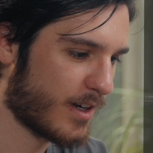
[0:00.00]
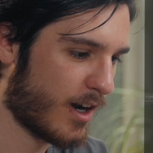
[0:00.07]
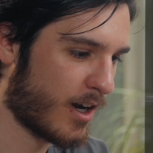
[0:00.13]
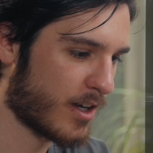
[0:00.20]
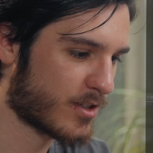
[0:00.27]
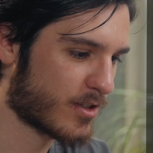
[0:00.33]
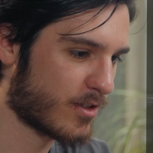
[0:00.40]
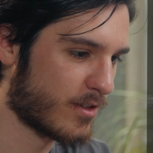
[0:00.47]

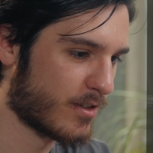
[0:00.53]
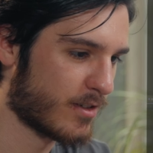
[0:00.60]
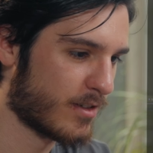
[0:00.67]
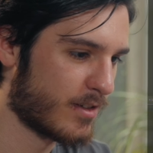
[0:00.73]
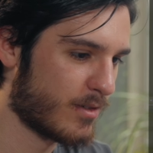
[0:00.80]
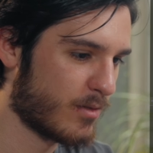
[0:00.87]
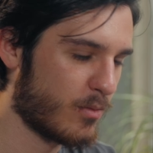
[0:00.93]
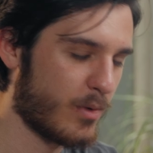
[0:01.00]
Oscar
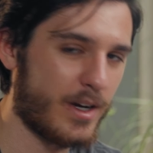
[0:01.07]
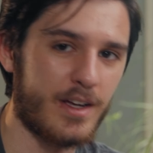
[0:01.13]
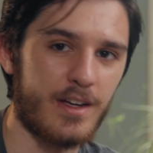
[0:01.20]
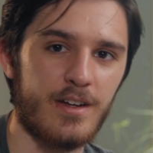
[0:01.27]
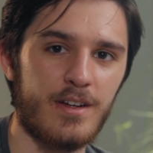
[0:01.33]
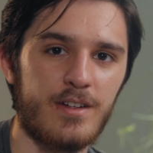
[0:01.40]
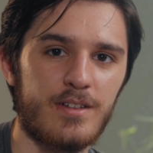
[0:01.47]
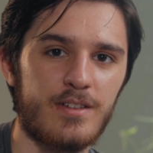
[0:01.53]

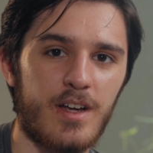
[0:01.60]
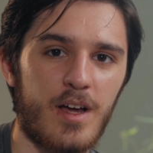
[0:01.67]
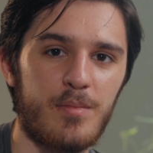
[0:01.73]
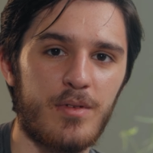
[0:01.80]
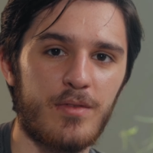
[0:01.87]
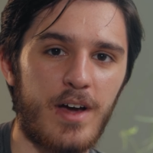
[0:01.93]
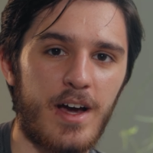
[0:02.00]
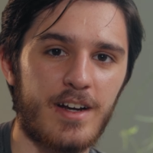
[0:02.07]
winning
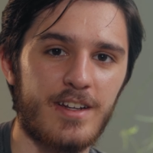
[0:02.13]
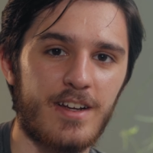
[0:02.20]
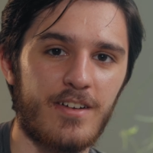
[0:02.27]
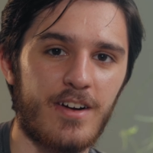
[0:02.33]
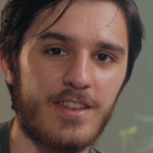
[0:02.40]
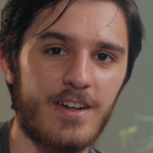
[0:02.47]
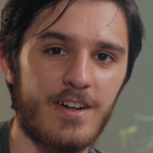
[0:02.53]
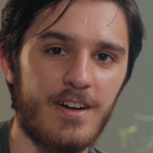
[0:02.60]
type of acting
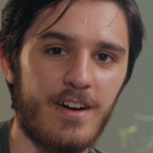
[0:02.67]
right there.